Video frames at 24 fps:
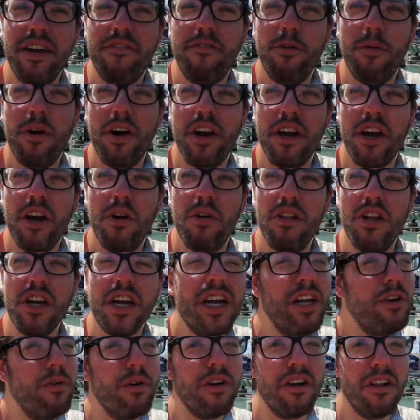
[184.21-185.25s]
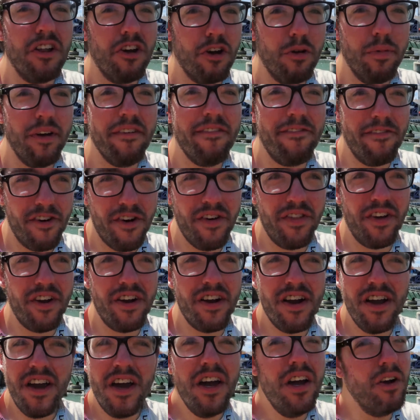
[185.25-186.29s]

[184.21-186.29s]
if you want to go look into it a little bit further.